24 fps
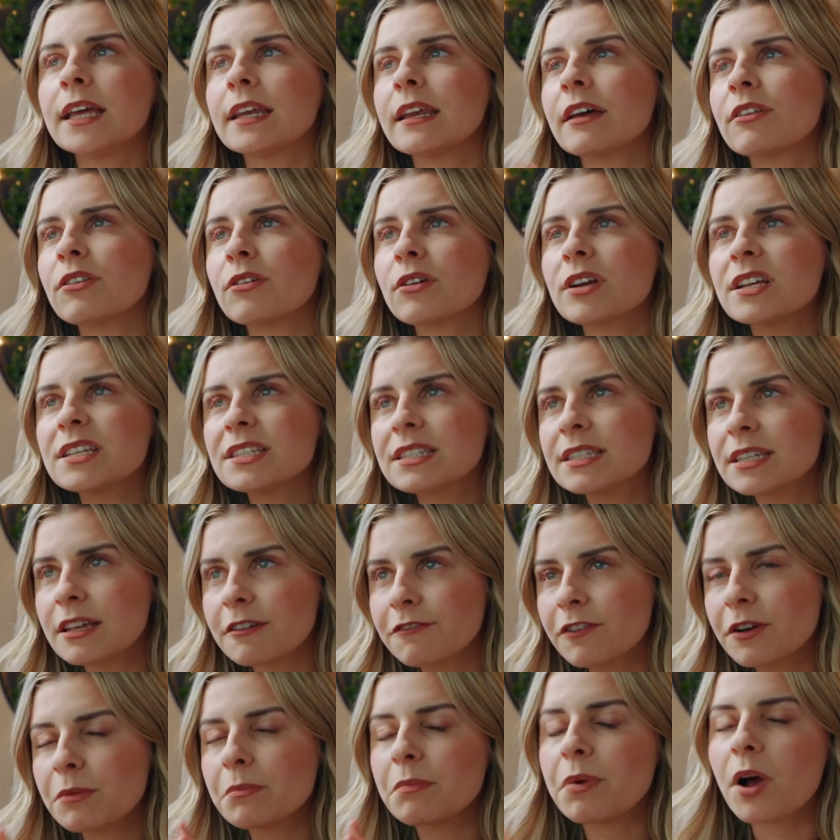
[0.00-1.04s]
Now there is
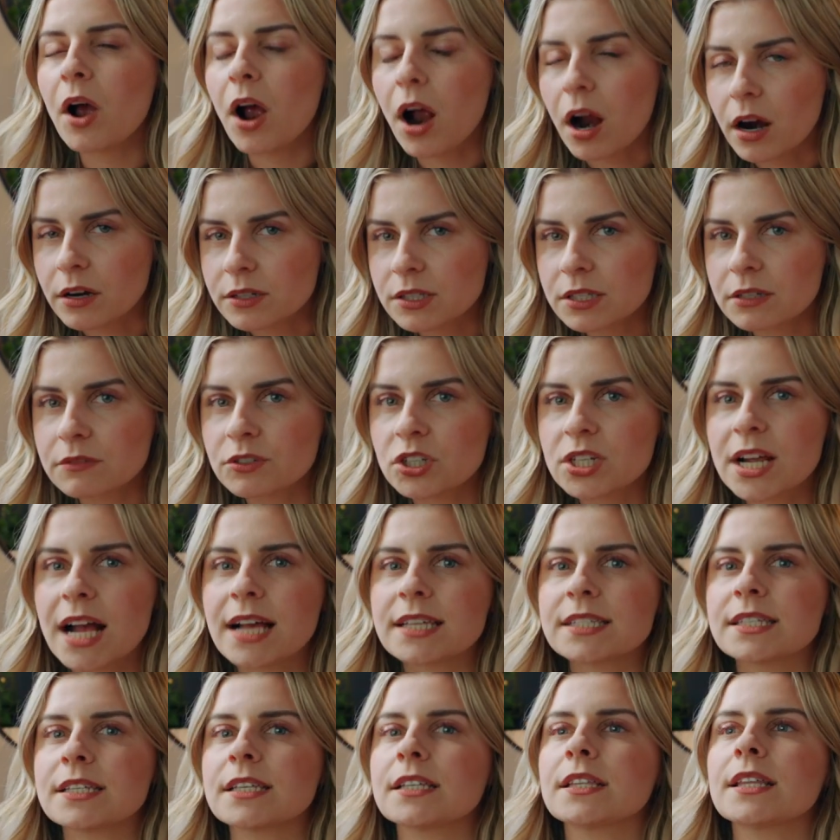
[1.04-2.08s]
different parts of
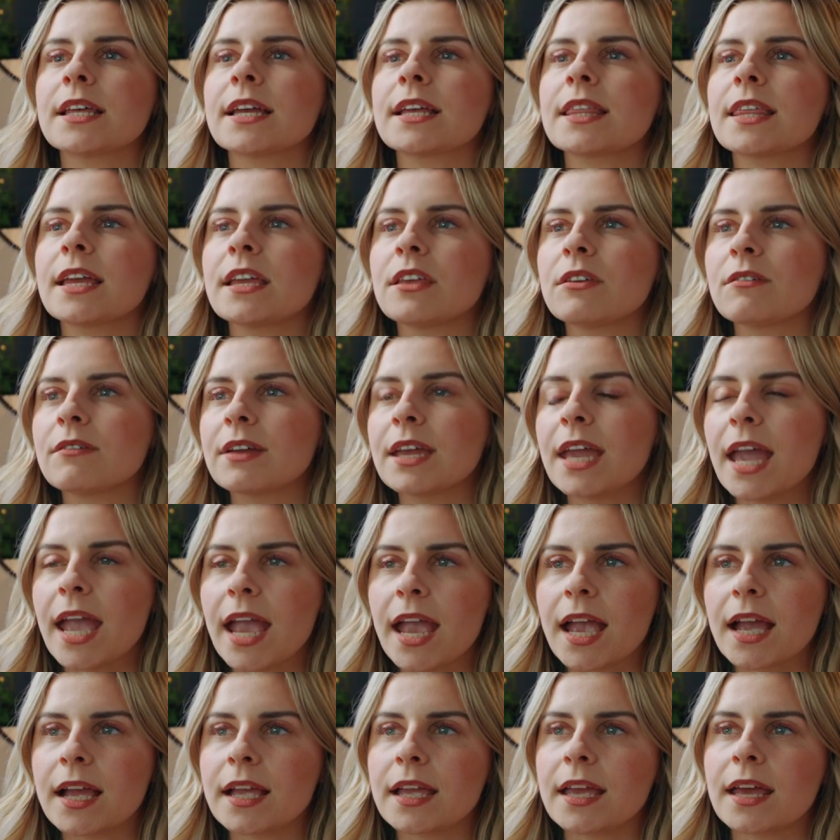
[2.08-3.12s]
Shasta Lake that you
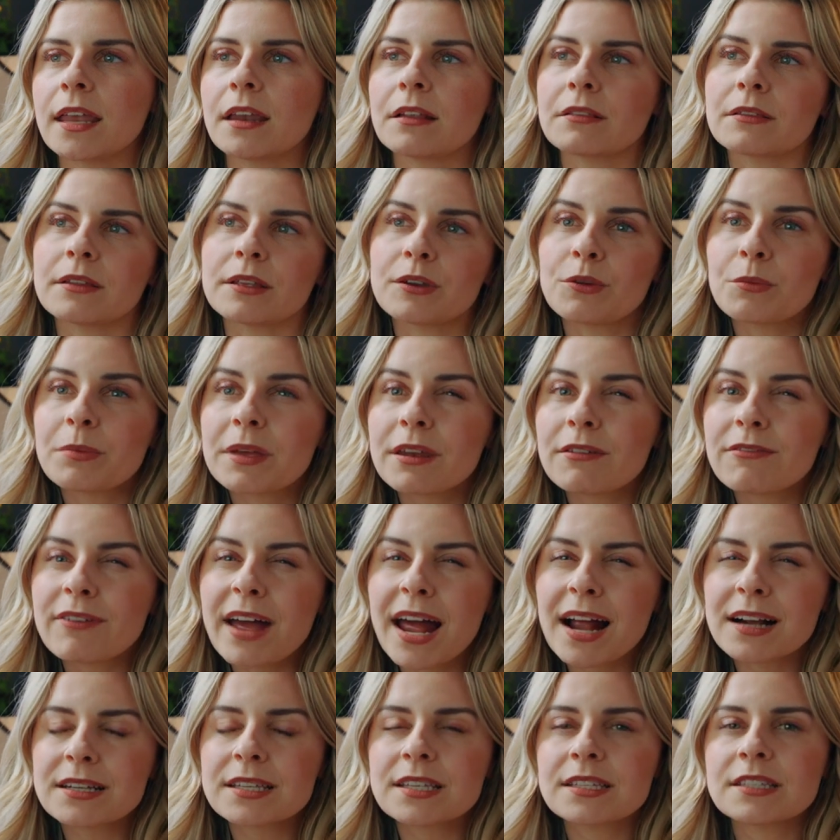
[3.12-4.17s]
can get a little bit of
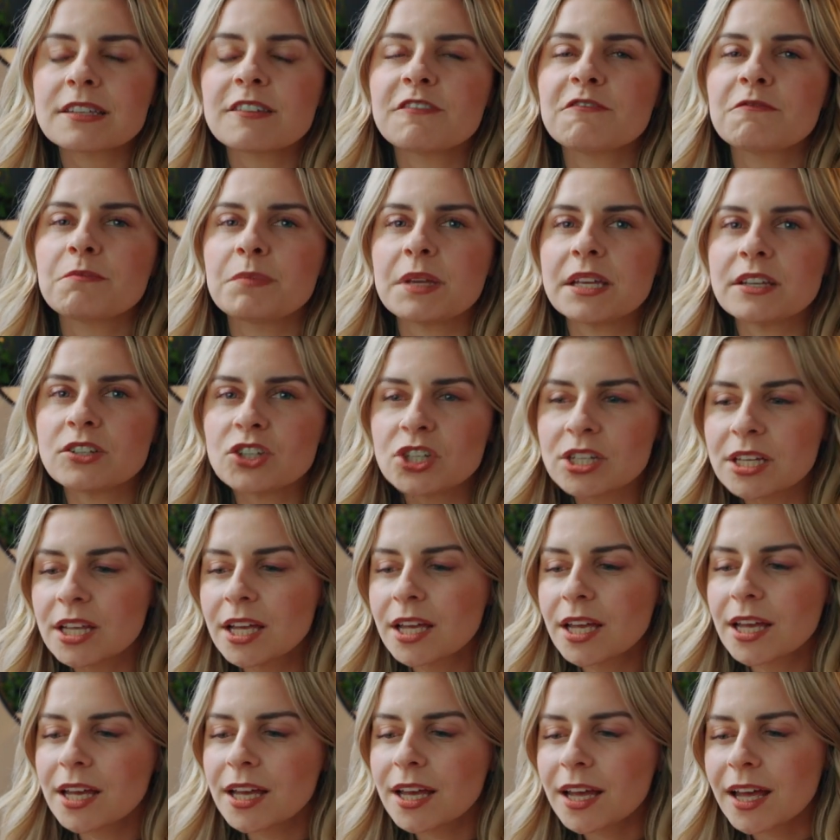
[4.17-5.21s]
access of beach,
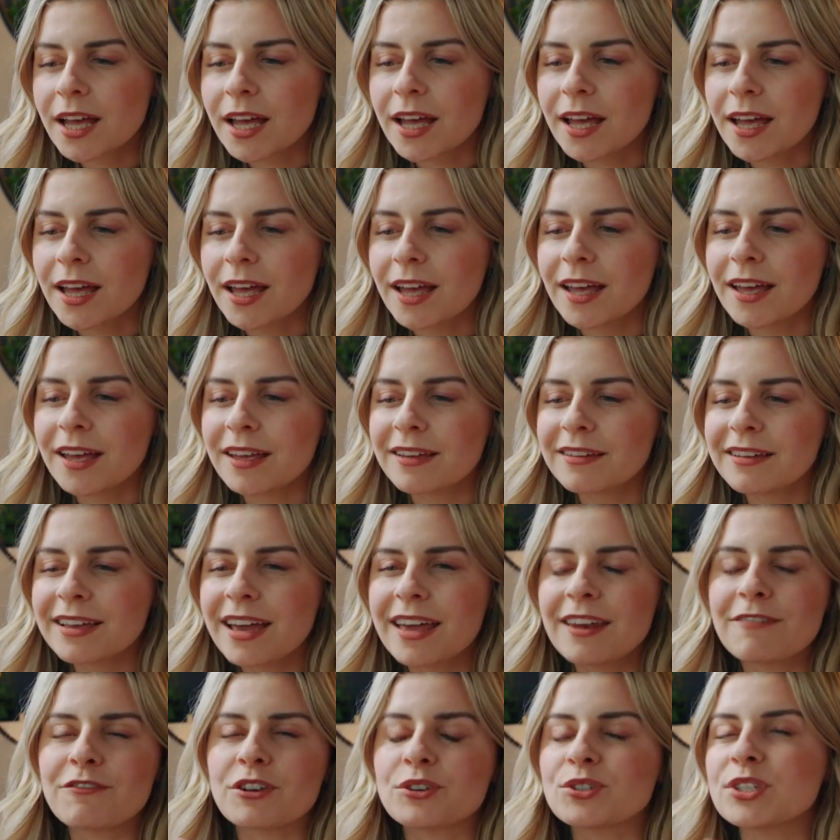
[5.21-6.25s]

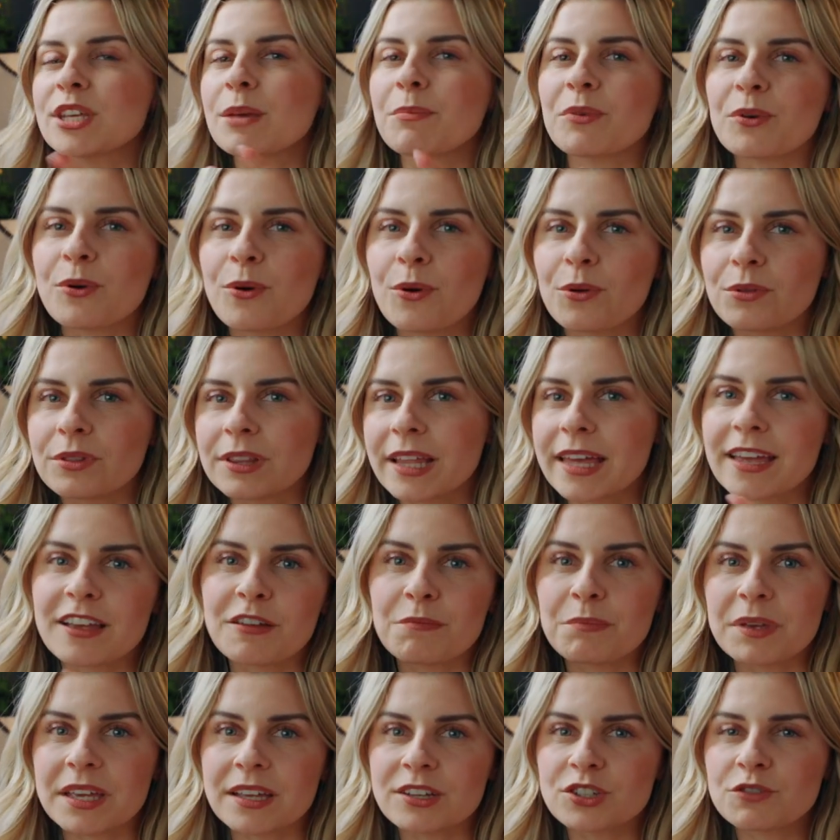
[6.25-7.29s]
kind of your typical
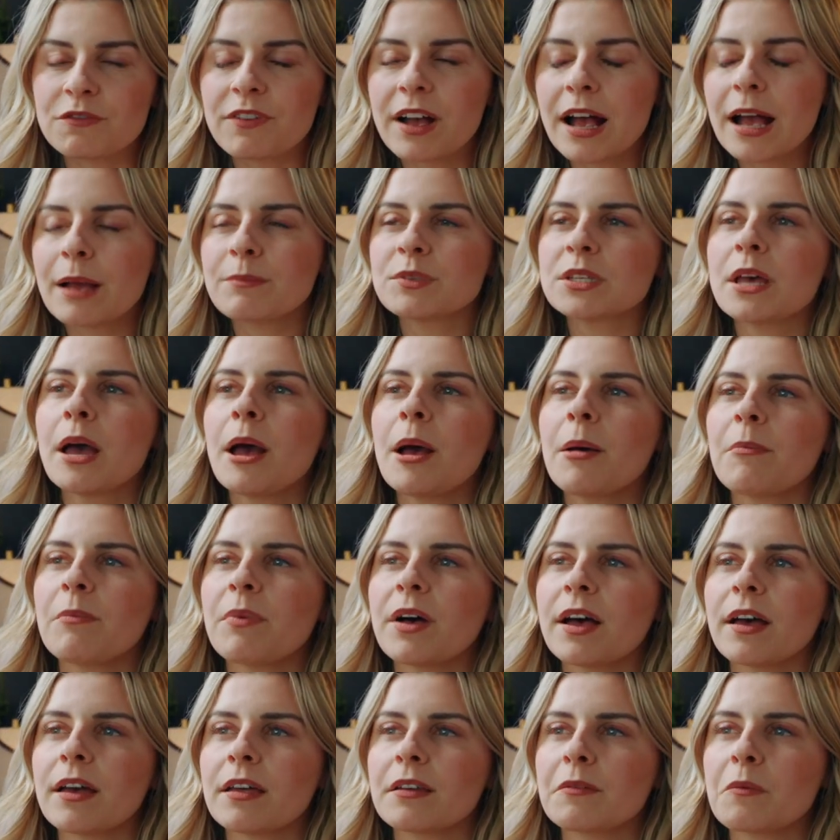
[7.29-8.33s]
lake beach vibes,
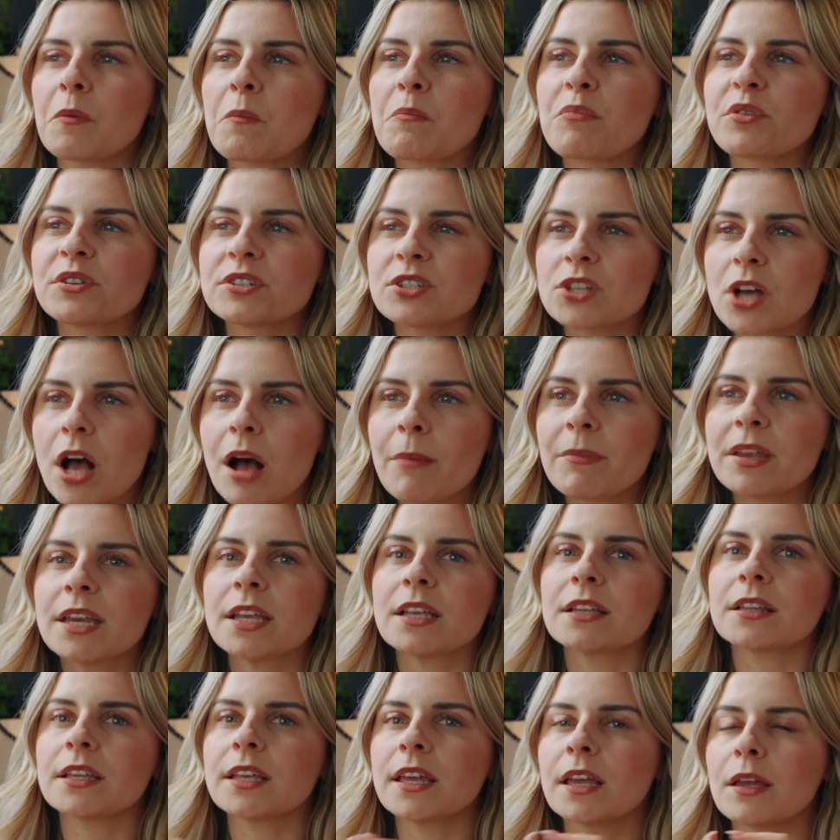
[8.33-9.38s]
but
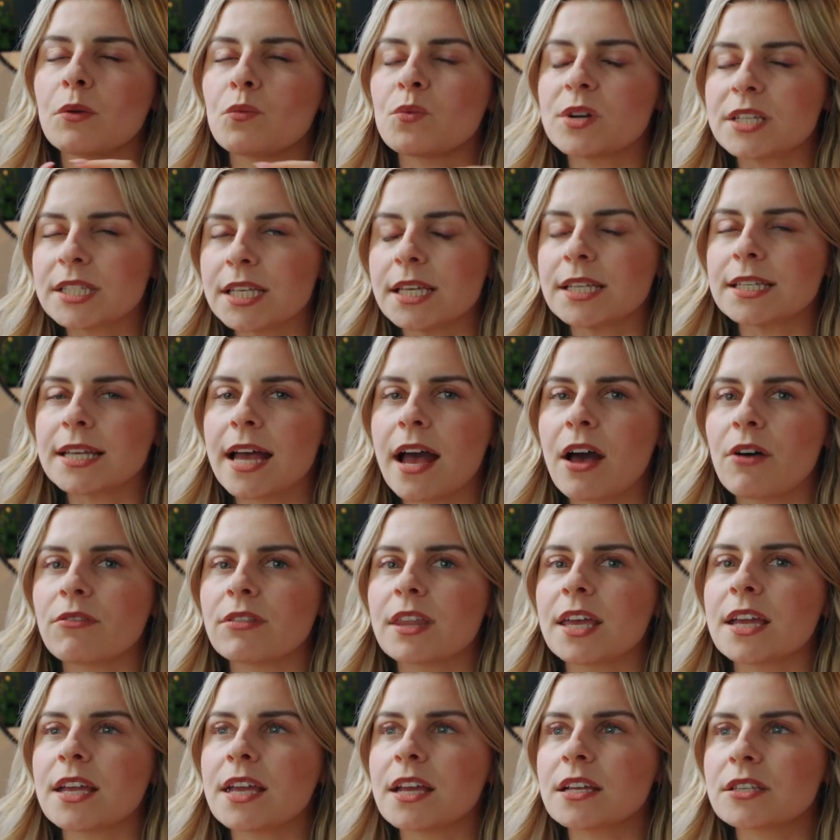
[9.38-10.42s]
predominantly
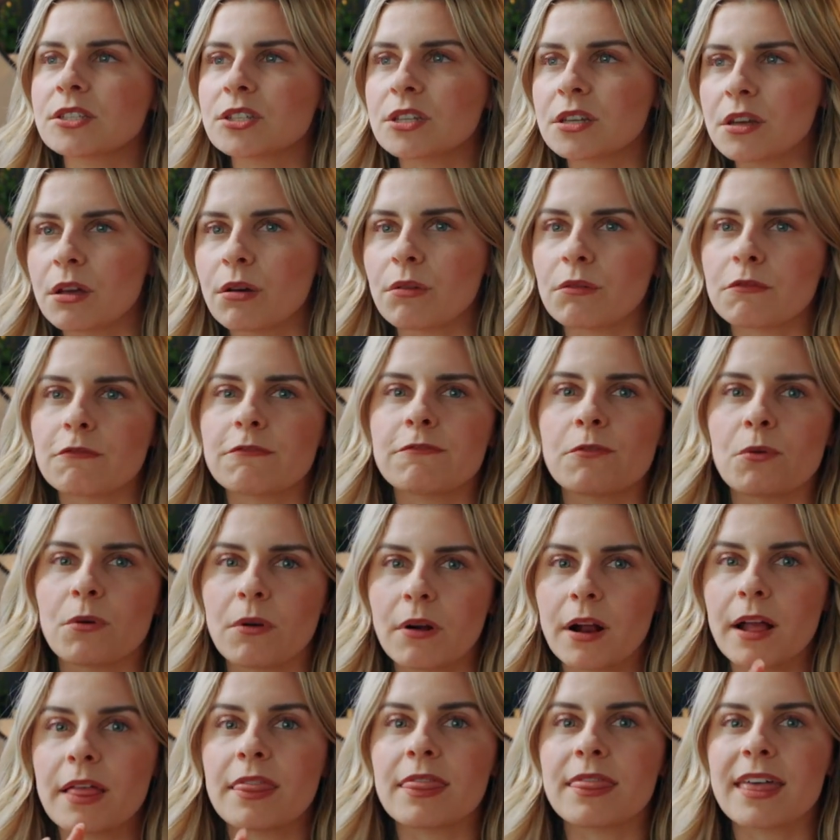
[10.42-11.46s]
Whiskeytown Lake is known
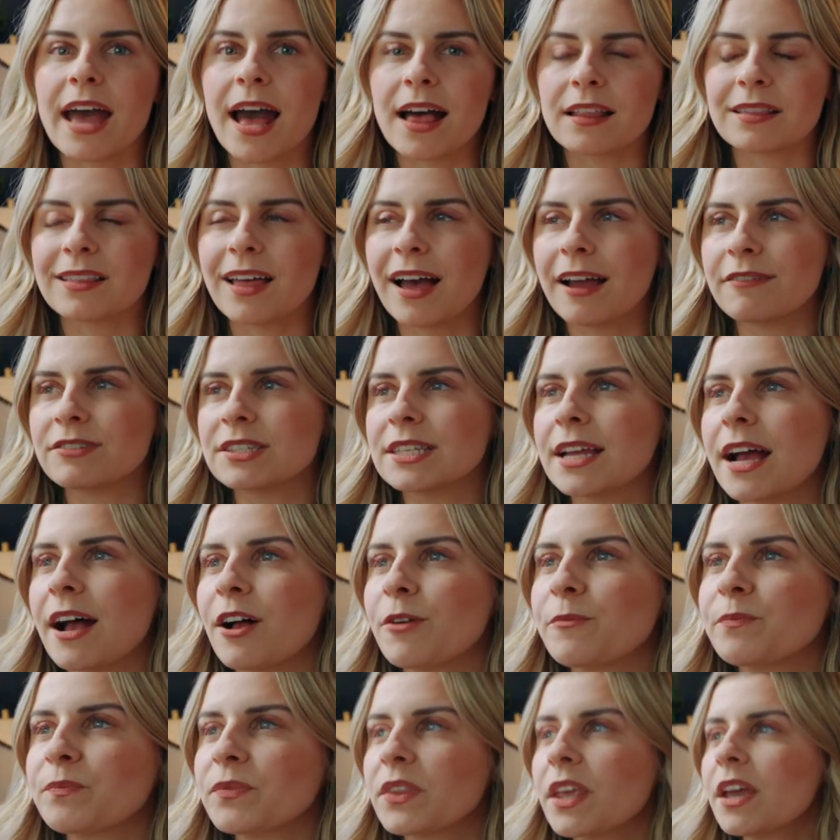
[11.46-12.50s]
for that
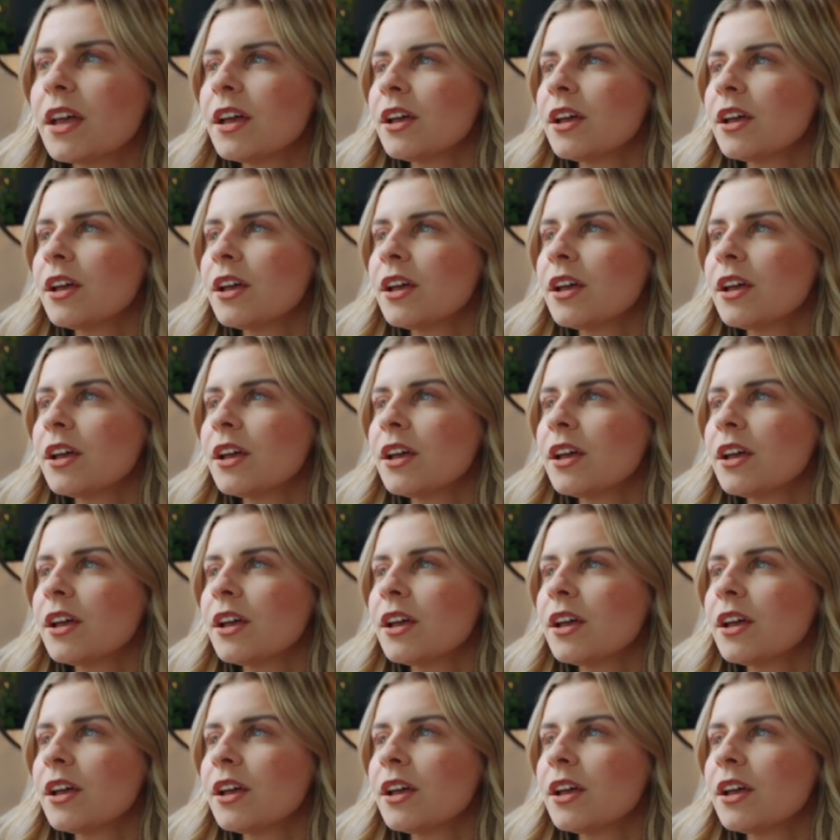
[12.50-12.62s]
lifestyle.